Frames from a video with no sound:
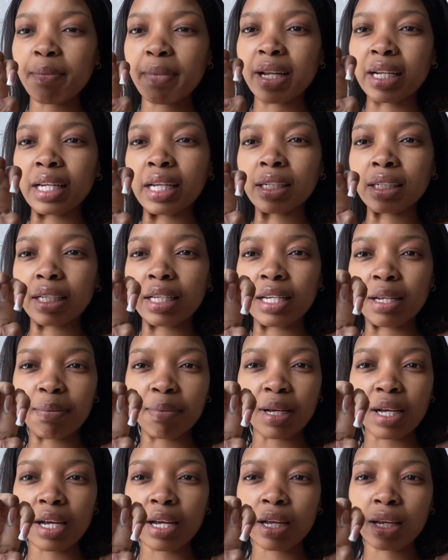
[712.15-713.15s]
my nail
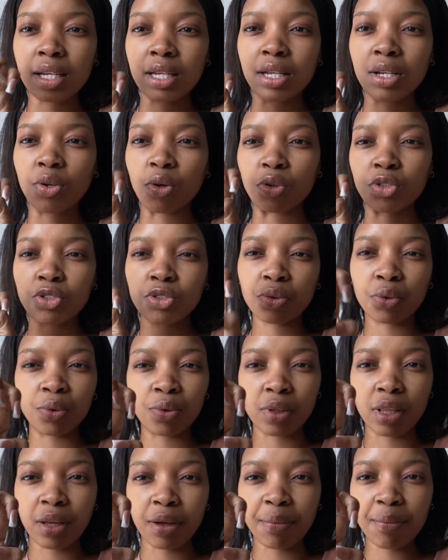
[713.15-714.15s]
clipper goes
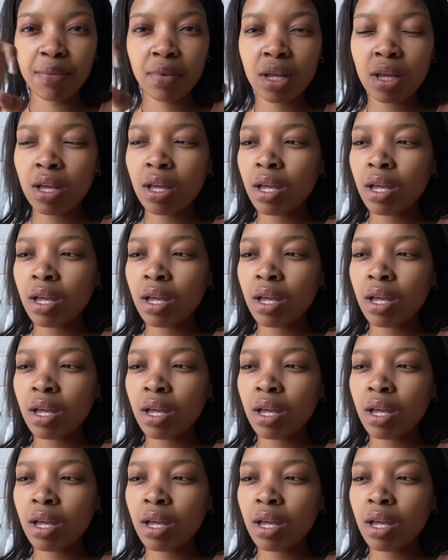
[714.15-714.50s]
through them.